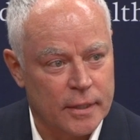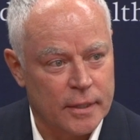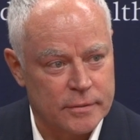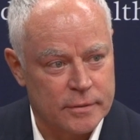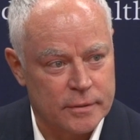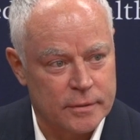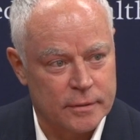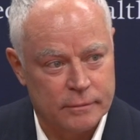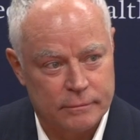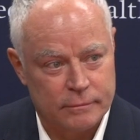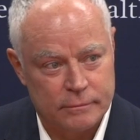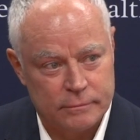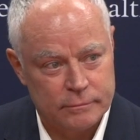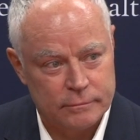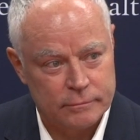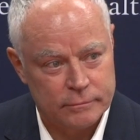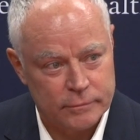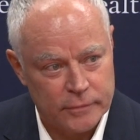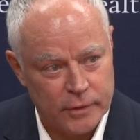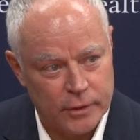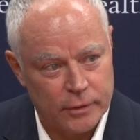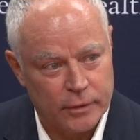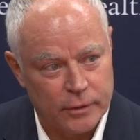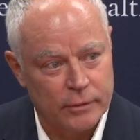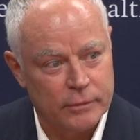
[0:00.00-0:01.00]
as it,
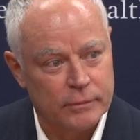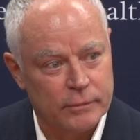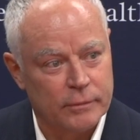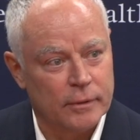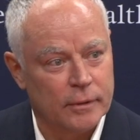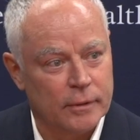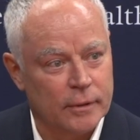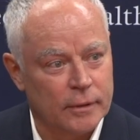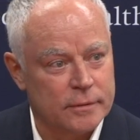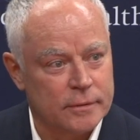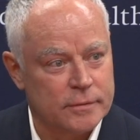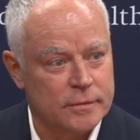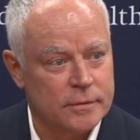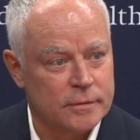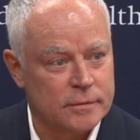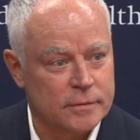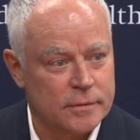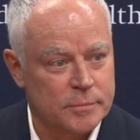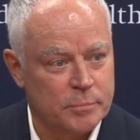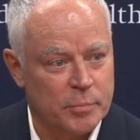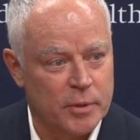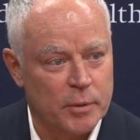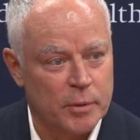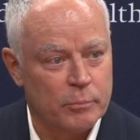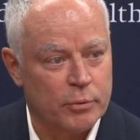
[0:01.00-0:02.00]
you know, as
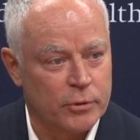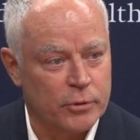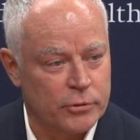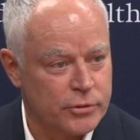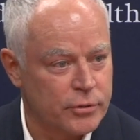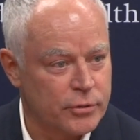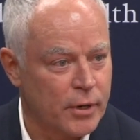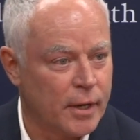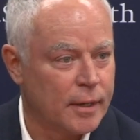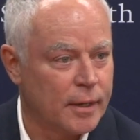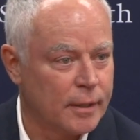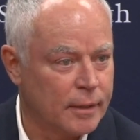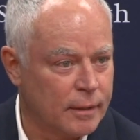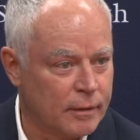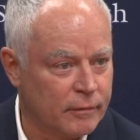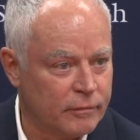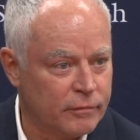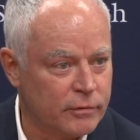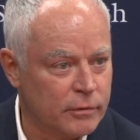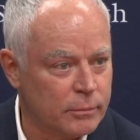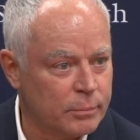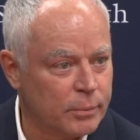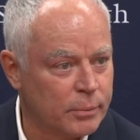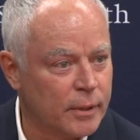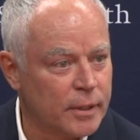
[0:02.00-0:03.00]
it's been portrayed in a
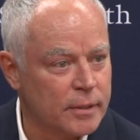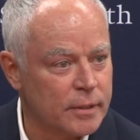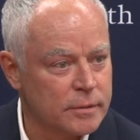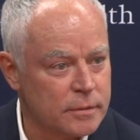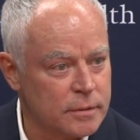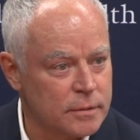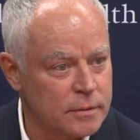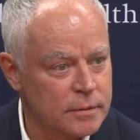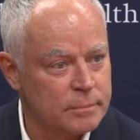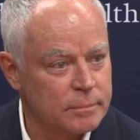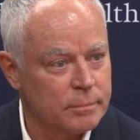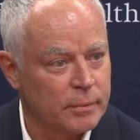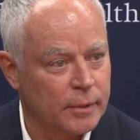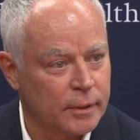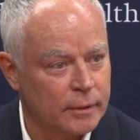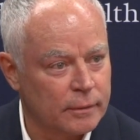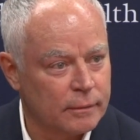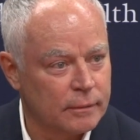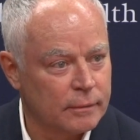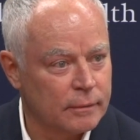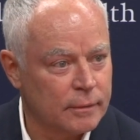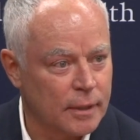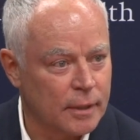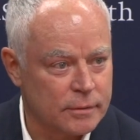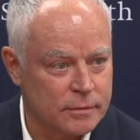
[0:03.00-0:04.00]
few places, but
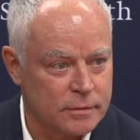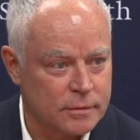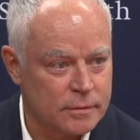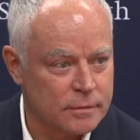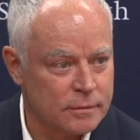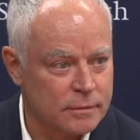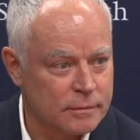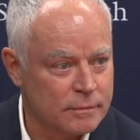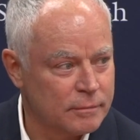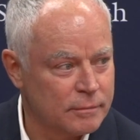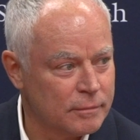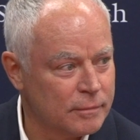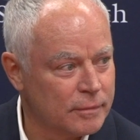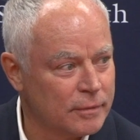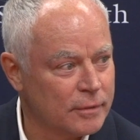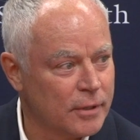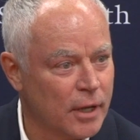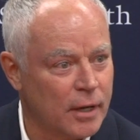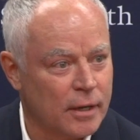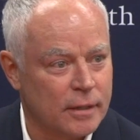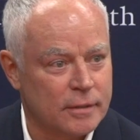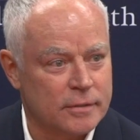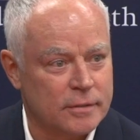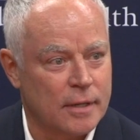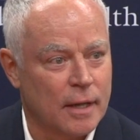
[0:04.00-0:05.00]
that's
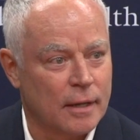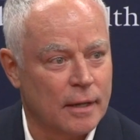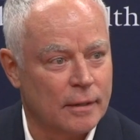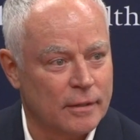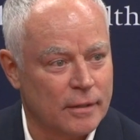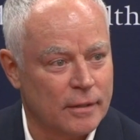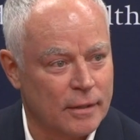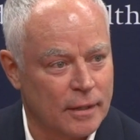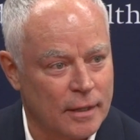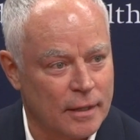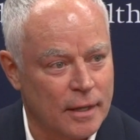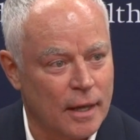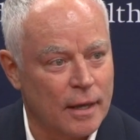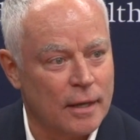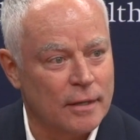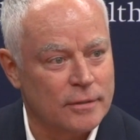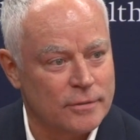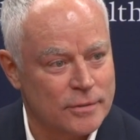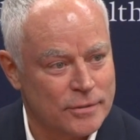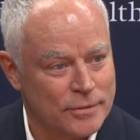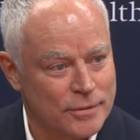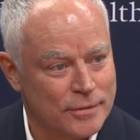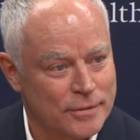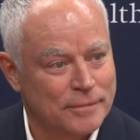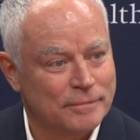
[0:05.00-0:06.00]
not exactly the
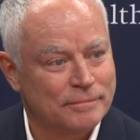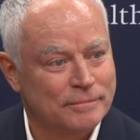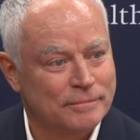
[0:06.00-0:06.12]
case.